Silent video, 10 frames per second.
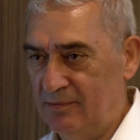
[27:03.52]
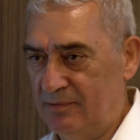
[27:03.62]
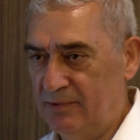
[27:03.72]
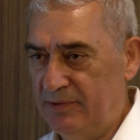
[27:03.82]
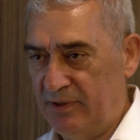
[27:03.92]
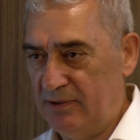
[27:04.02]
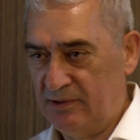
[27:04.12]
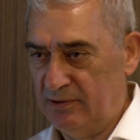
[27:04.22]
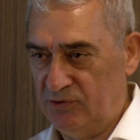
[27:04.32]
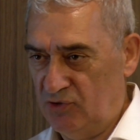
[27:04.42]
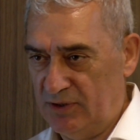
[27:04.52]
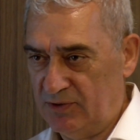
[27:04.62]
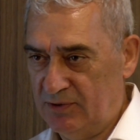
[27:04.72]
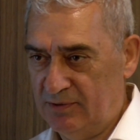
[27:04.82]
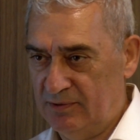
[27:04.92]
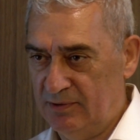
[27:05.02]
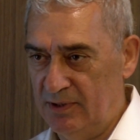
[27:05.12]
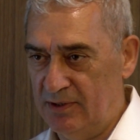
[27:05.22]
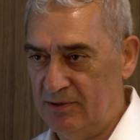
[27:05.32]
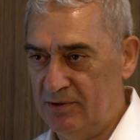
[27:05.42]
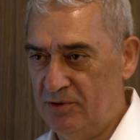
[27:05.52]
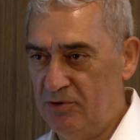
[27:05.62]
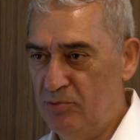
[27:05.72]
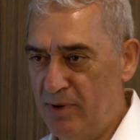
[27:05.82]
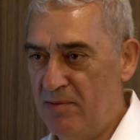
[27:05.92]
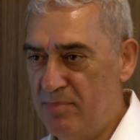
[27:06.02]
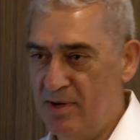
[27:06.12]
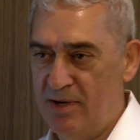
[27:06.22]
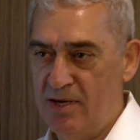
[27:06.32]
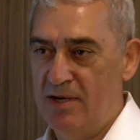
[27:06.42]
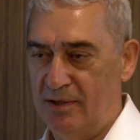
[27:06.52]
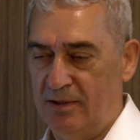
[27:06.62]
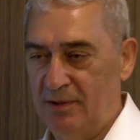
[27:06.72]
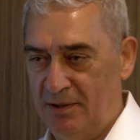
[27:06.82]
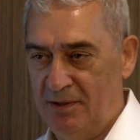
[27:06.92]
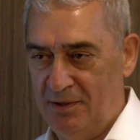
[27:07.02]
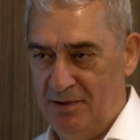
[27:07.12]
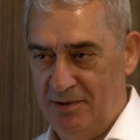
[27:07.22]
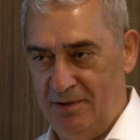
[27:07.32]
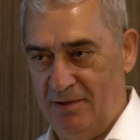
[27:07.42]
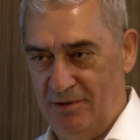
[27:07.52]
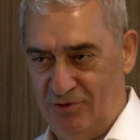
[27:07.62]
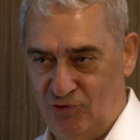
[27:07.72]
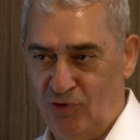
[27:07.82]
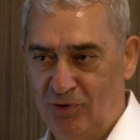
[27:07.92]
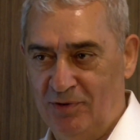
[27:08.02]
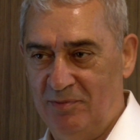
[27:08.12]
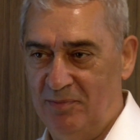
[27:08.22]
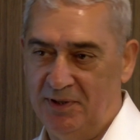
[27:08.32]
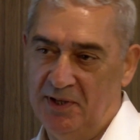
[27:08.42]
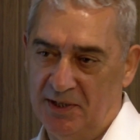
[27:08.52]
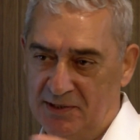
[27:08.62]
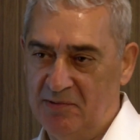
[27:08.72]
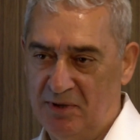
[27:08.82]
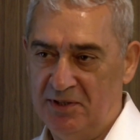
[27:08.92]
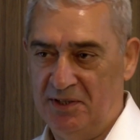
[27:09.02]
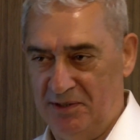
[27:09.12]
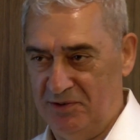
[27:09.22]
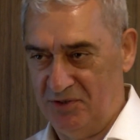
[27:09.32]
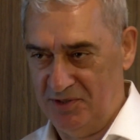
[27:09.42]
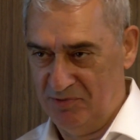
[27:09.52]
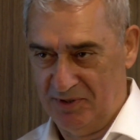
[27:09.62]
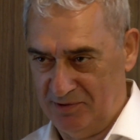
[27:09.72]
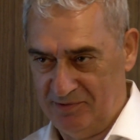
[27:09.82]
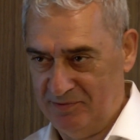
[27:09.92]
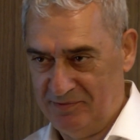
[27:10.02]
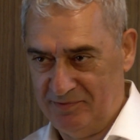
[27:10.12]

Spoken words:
in different countries. Yes, you may be here strong, but there are some other countries where